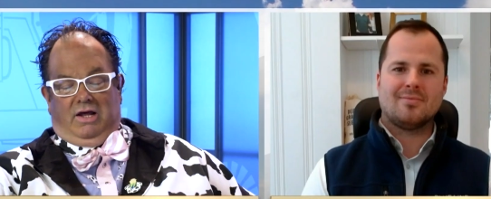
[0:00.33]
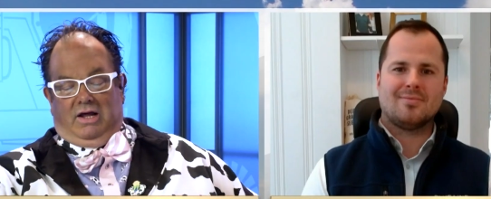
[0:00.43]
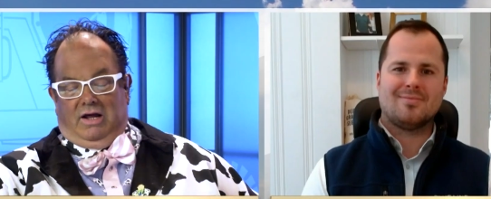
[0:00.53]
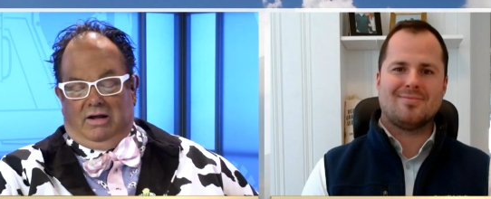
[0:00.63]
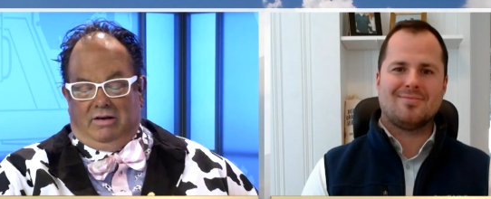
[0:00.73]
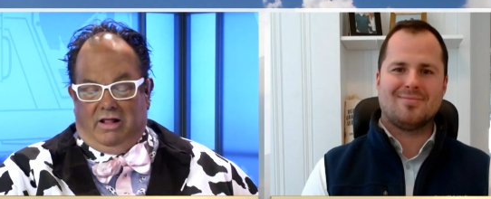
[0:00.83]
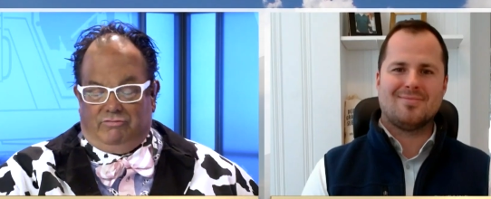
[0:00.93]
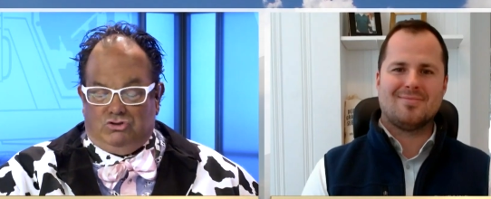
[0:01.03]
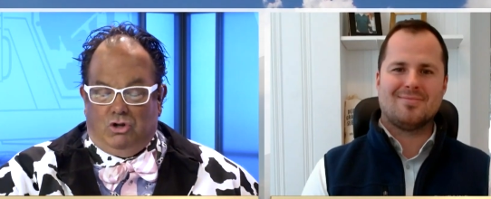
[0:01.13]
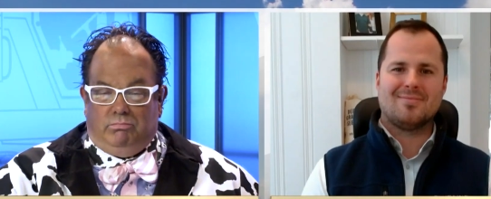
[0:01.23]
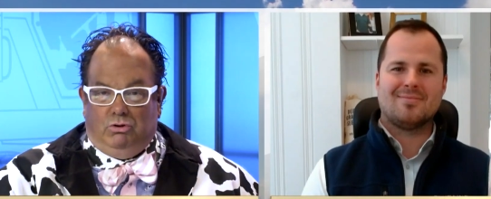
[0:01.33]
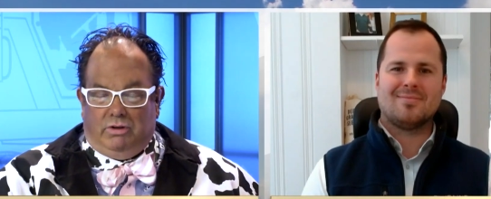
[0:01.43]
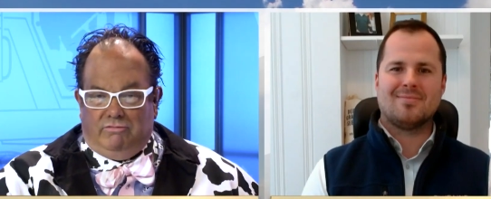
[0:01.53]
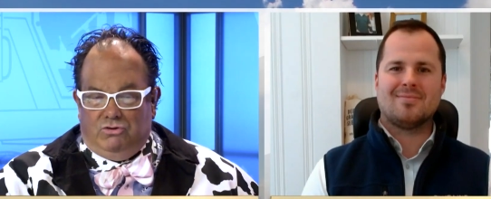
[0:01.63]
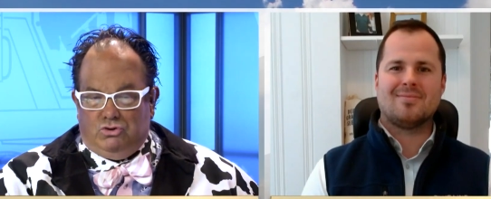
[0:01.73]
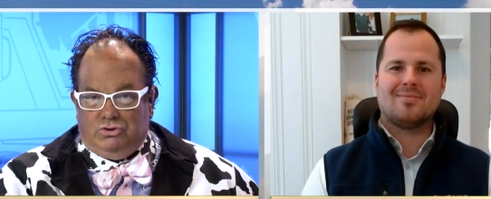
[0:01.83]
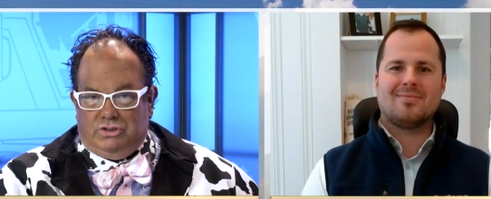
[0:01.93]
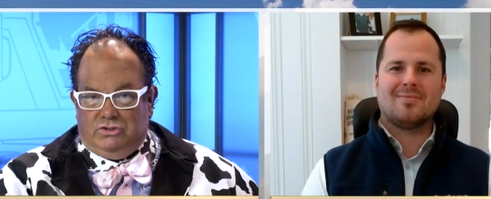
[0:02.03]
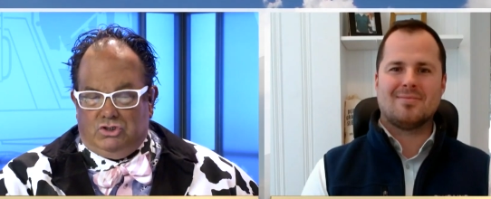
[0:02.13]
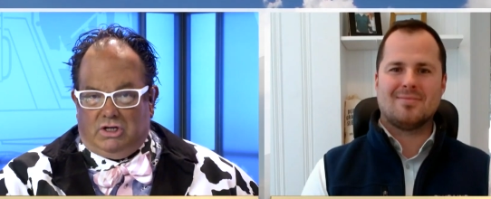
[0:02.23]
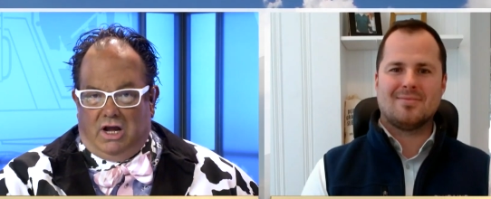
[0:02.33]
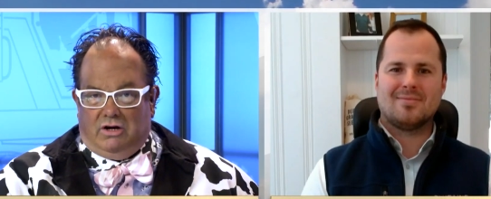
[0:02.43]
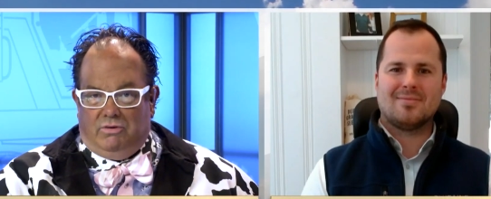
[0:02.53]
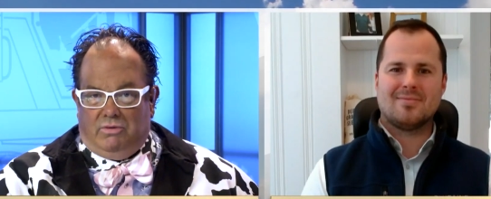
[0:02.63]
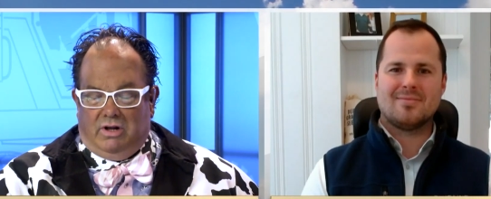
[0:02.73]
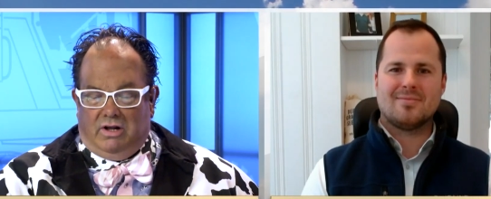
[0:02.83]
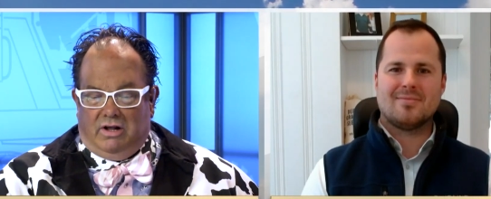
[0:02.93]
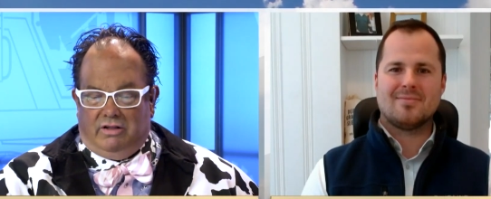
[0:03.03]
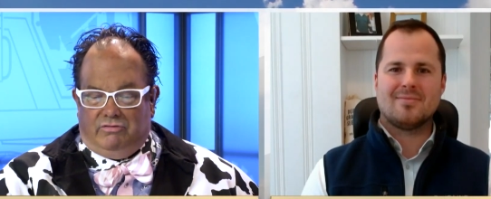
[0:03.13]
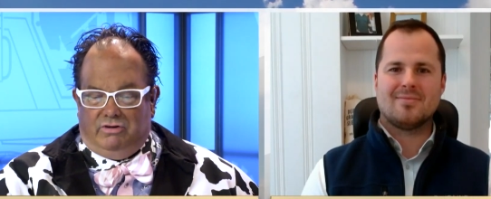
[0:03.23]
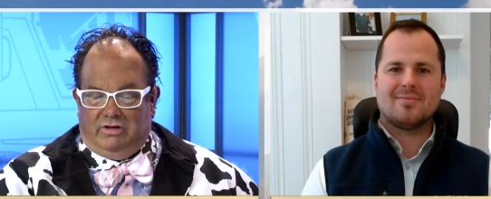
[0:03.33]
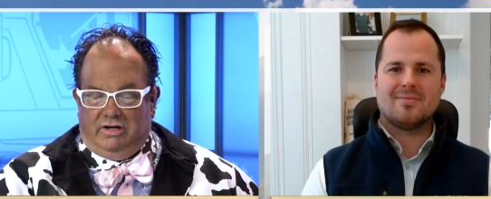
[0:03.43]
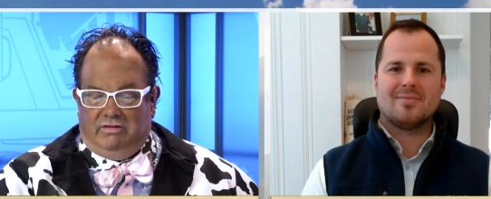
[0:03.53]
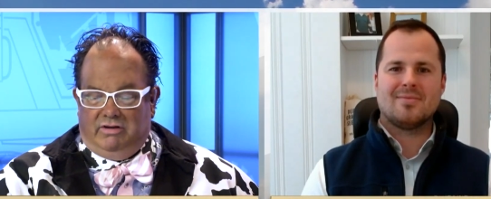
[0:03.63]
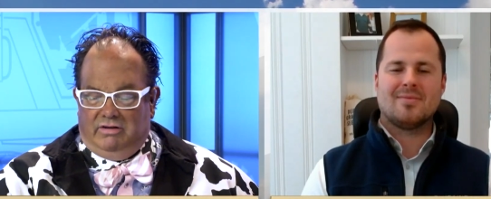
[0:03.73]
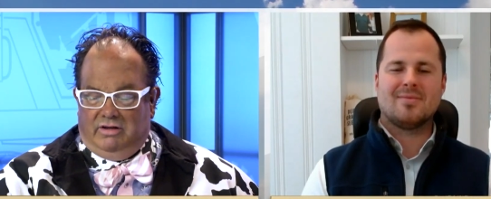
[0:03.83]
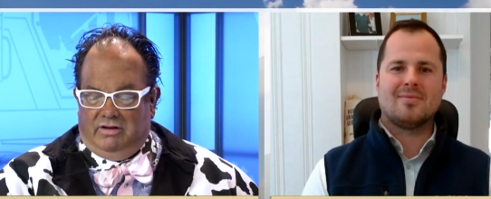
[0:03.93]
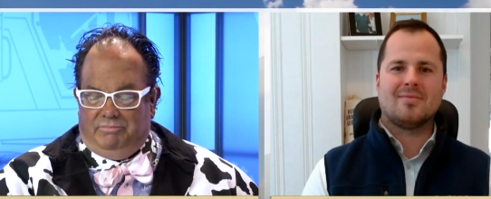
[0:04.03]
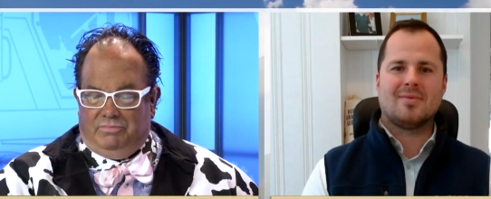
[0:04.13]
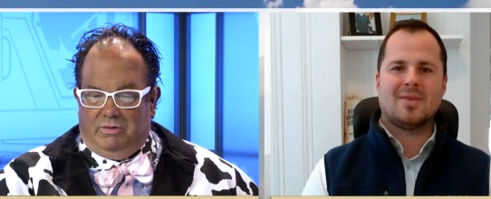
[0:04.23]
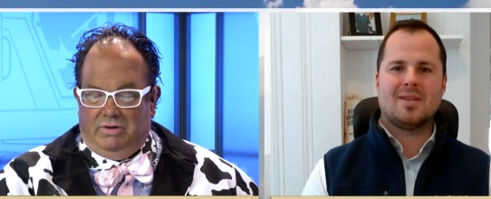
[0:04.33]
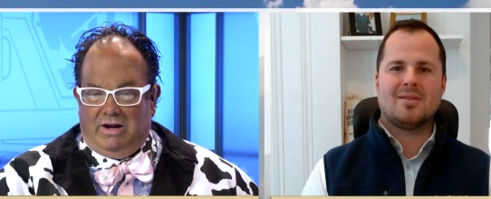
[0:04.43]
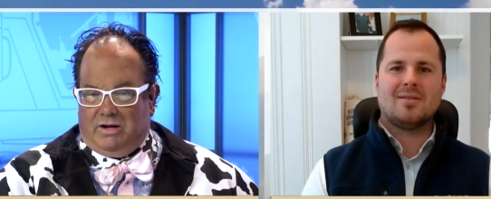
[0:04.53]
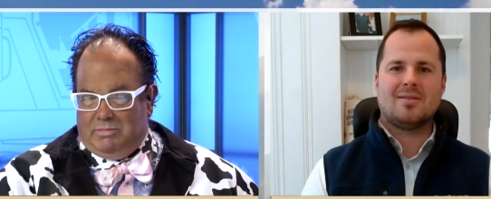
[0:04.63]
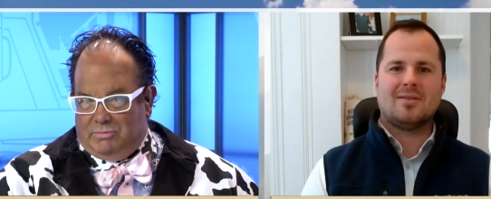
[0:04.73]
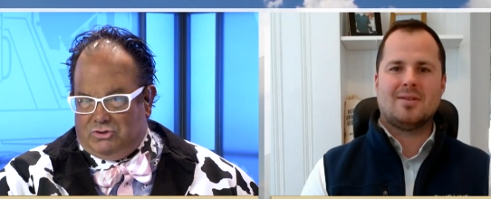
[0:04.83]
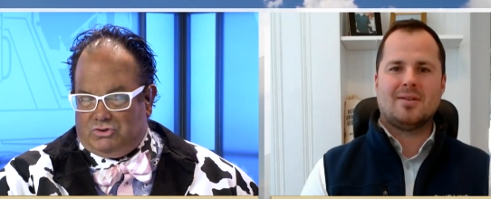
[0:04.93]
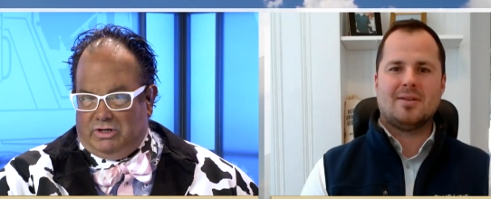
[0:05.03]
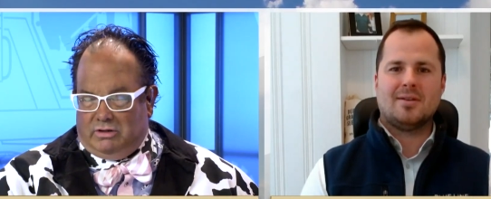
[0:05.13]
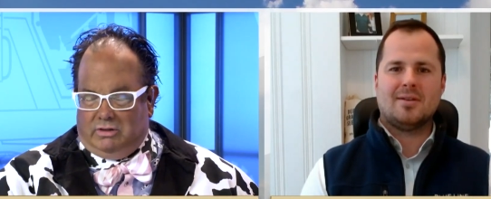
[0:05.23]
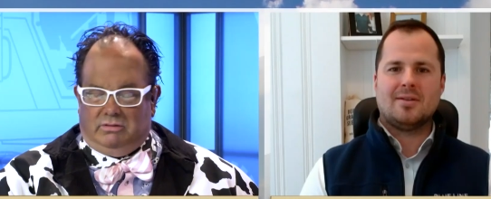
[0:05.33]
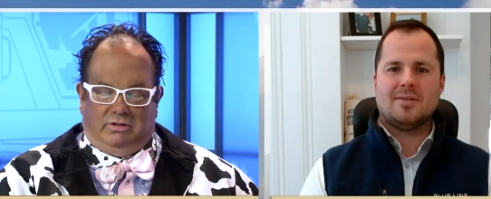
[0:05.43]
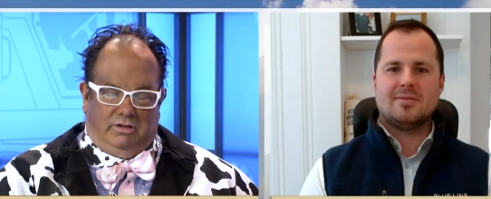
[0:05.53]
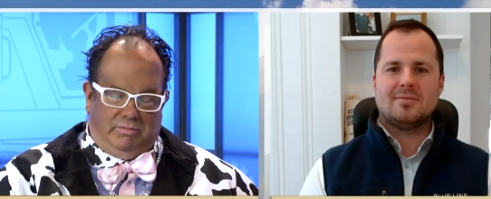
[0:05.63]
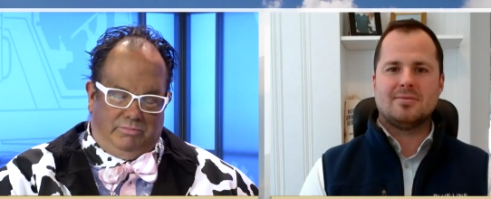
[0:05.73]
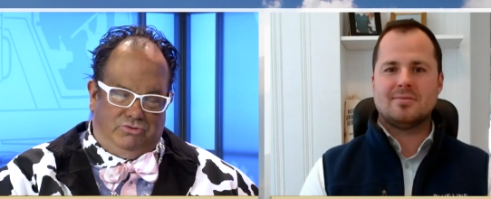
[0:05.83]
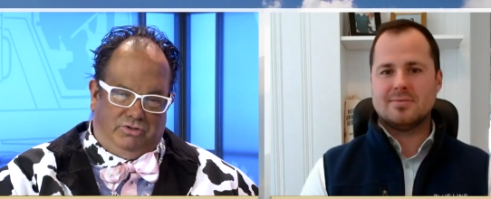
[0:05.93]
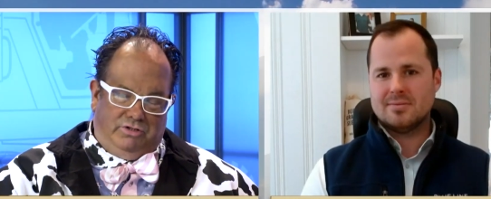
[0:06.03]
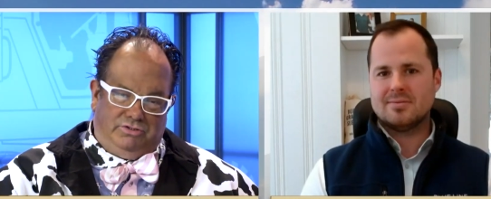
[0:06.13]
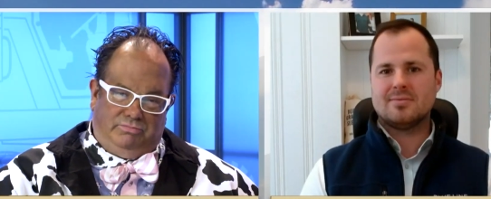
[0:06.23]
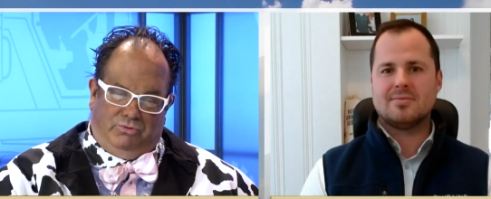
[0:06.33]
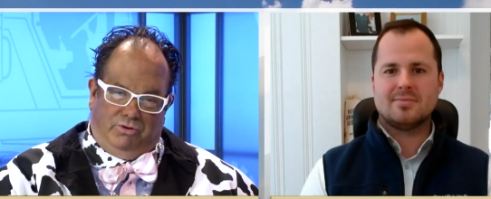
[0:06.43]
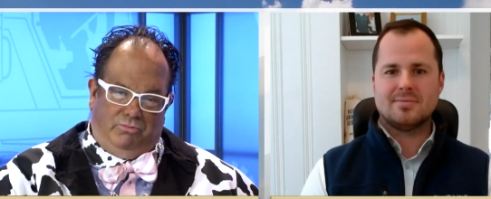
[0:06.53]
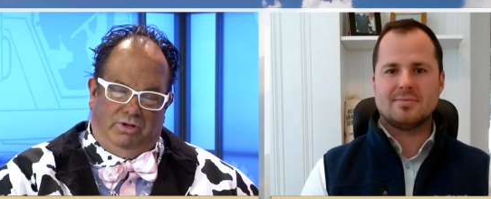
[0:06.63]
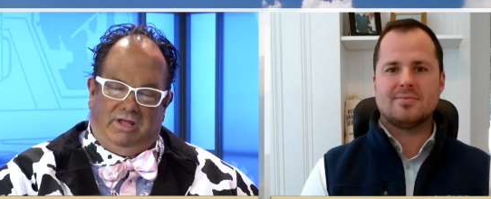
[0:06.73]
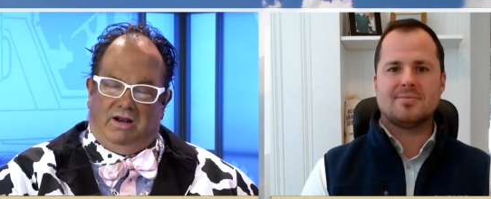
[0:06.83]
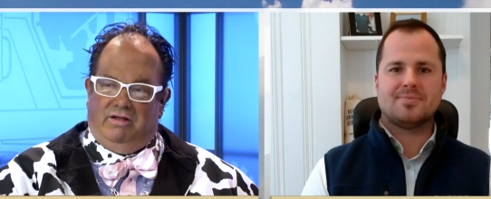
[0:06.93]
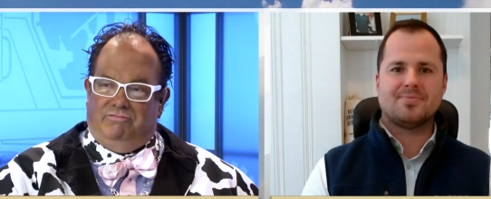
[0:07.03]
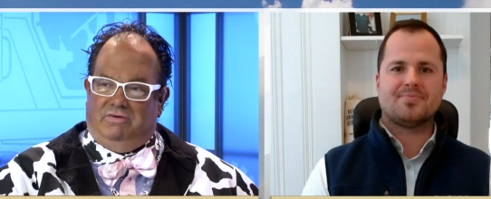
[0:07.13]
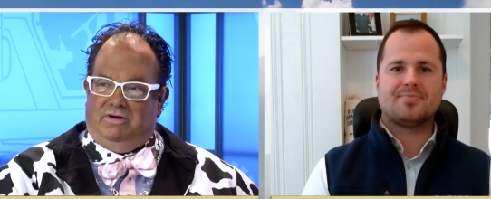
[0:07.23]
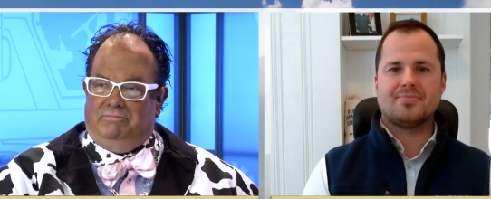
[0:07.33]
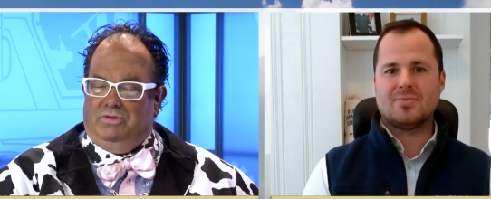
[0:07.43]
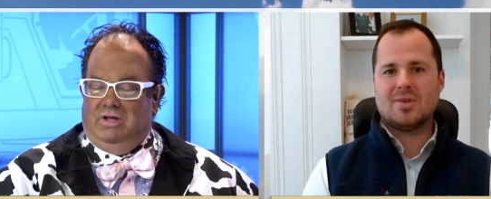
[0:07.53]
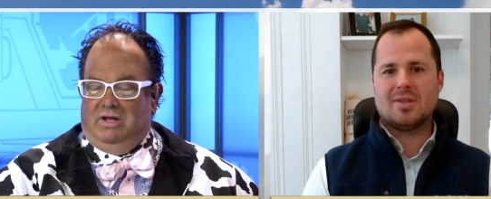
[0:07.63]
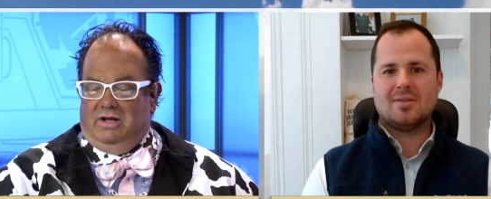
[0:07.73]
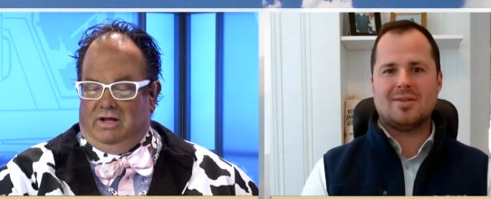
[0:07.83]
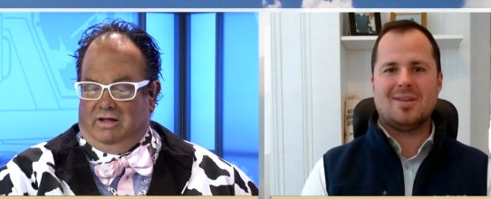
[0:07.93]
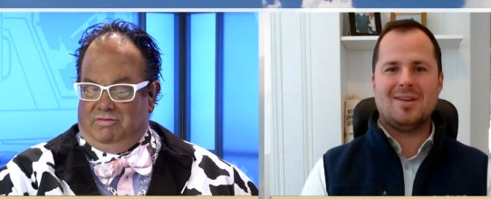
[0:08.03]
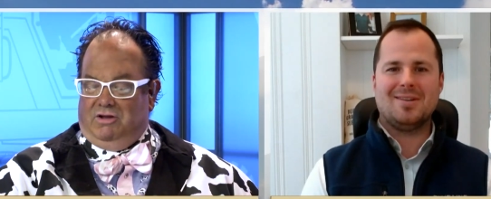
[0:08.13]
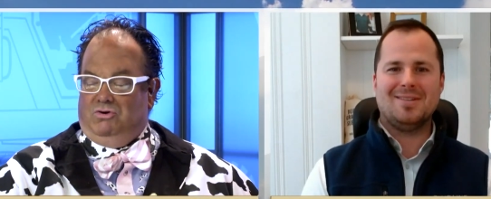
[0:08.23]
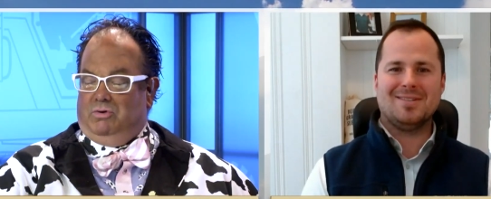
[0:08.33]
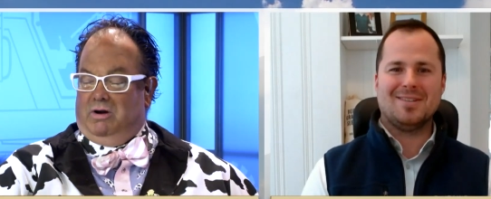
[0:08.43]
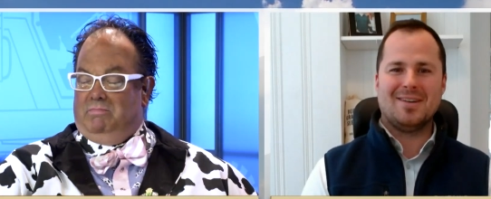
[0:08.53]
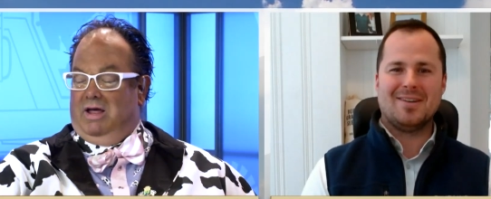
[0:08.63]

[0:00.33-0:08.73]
Speaker 1: Uh, Oliver Sloup, Blue Line Futures in Chicago. Uh, Oliver, anything? Uh, we had a commitment to trader, uh, not a commitment to traders. Boy, oh boy, on feed. I think you knew what I